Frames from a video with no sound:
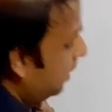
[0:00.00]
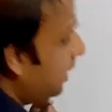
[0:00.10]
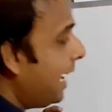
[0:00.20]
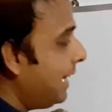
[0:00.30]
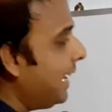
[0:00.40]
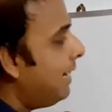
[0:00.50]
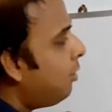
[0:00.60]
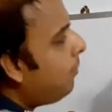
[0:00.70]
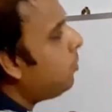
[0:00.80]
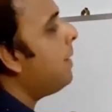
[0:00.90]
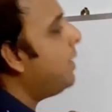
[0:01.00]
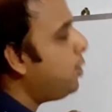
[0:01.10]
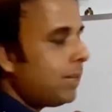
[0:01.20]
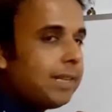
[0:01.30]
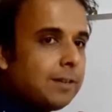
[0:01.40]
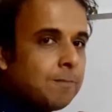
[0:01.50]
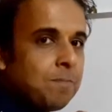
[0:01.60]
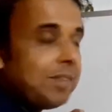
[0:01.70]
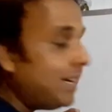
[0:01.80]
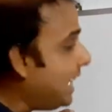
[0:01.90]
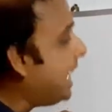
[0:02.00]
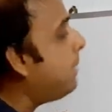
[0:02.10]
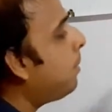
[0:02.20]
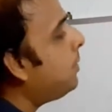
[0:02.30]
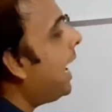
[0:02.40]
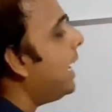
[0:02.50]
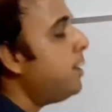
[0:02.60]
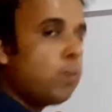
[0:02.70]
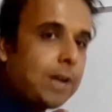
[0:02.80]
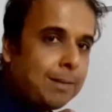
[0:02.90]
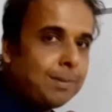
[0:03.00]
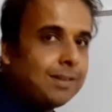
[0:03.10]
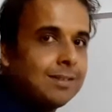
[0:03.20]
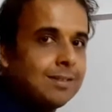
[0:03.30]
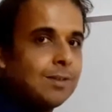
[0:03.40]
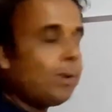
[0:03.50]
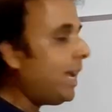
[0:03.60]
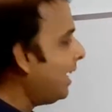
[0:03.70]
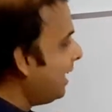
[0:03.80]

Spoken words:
and then you have to mention the name of the hydrocarbon, okay?